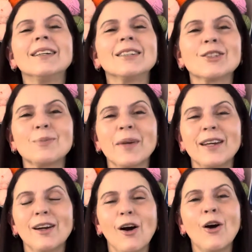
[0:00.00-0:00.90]
just be
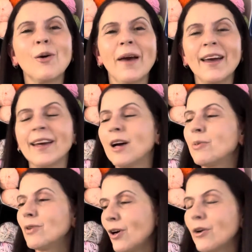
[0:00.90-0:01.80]
at home, hang out
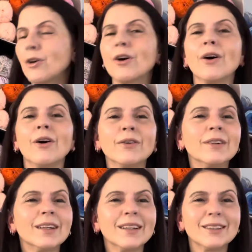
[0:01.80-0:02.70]
with Coco,
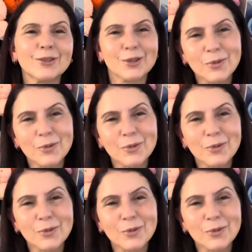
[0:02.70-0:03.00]
do some